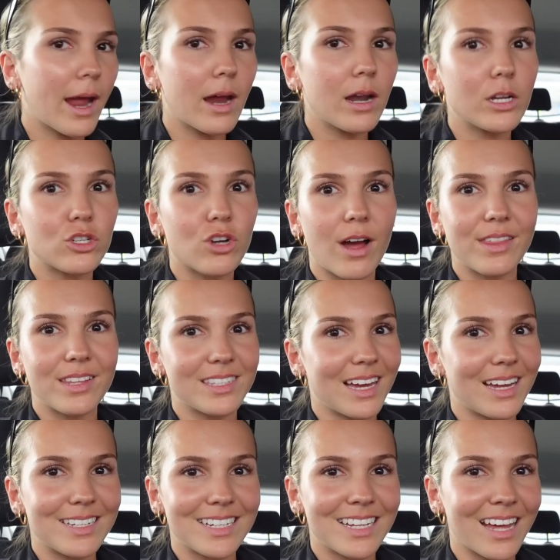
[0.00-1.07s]
going to try this
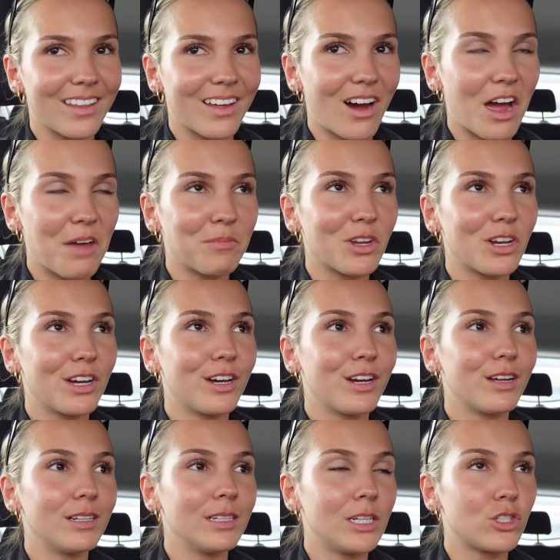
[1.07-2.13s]
out together. I'm going
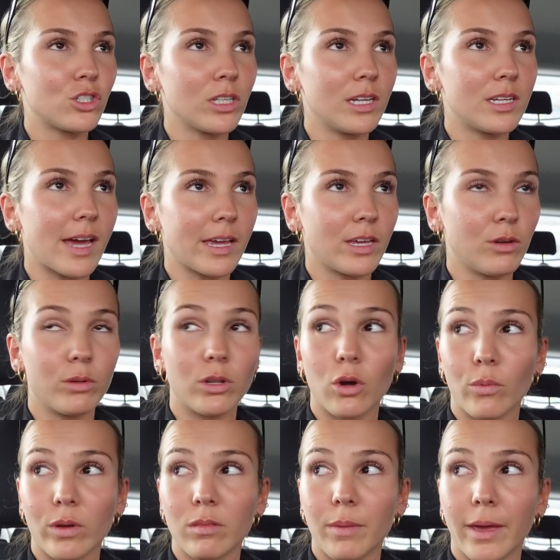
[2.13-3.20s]
to literally take you along
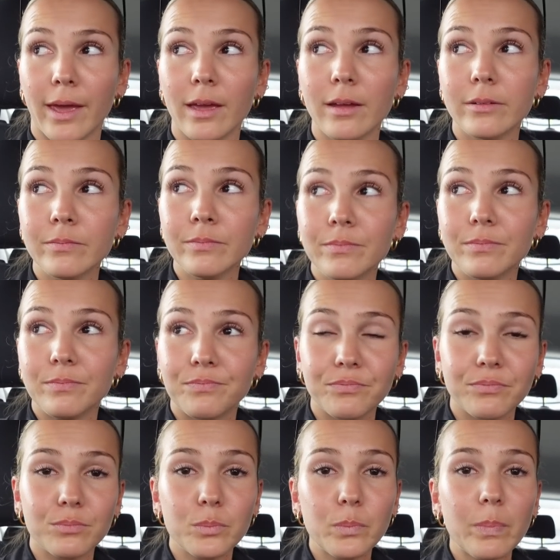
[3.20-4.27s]
with me.
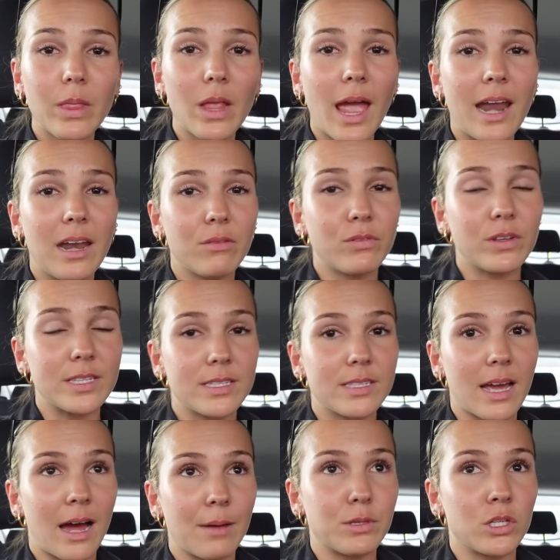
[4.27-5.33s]
And if it's
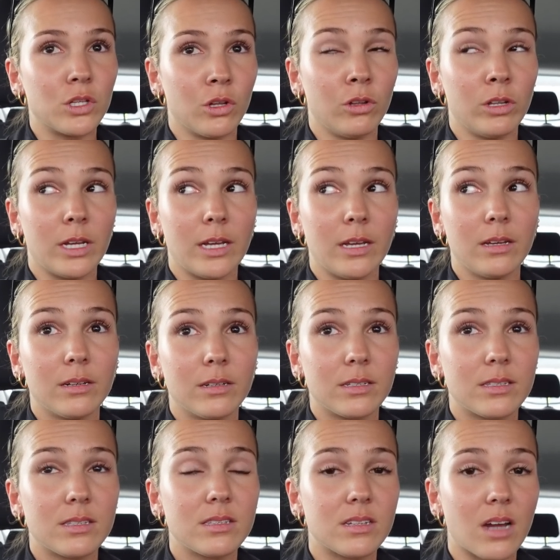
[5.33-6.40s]
absolutely
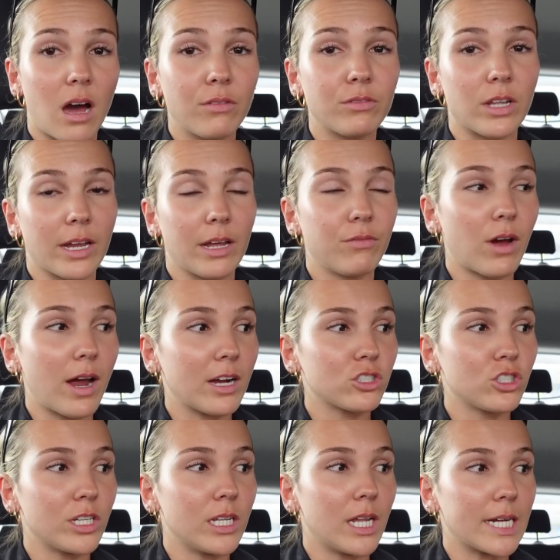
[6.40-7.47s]
stuffed, like if I
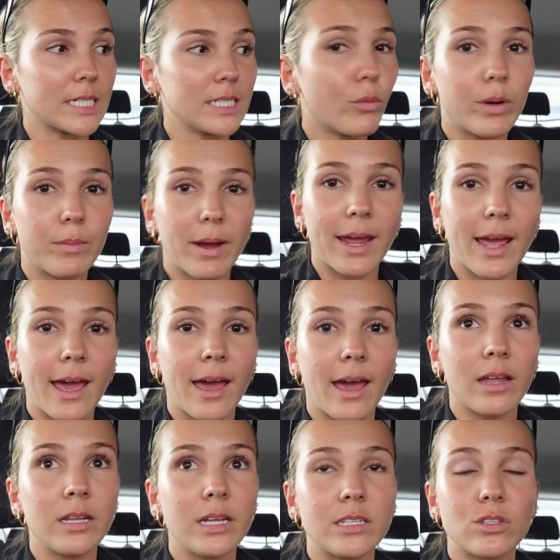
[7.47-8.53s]
actually like ruin my hair,
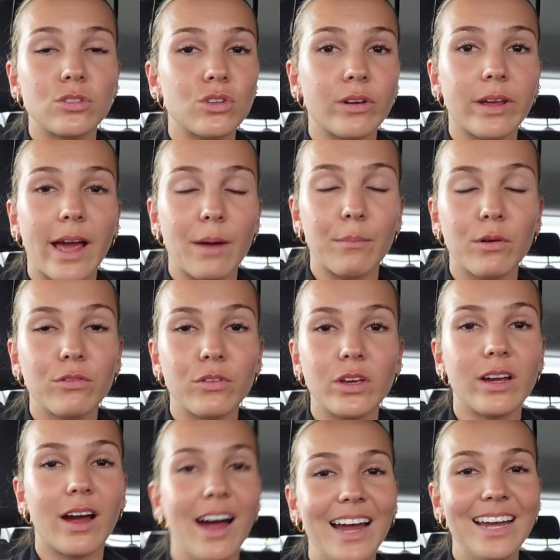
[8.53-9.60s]
at least it's on camera for you
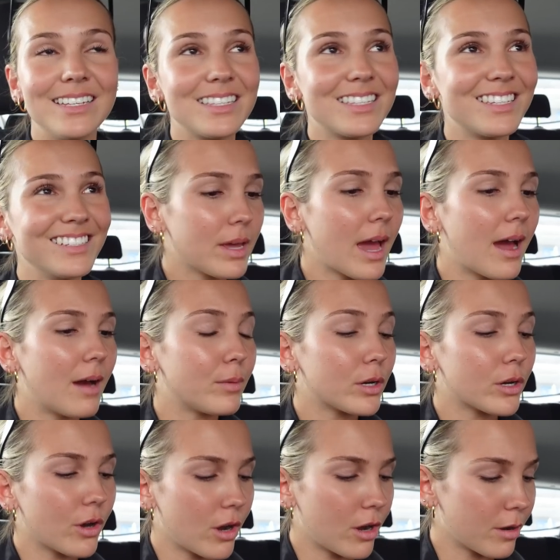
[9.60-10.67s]
guys. Yeah, I'm going to
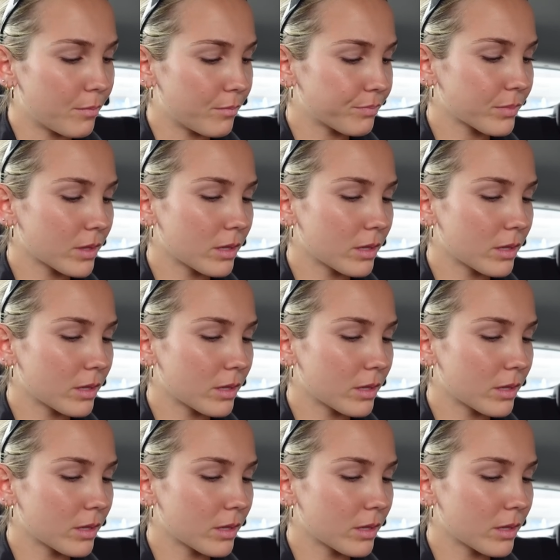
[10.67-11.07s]
go home,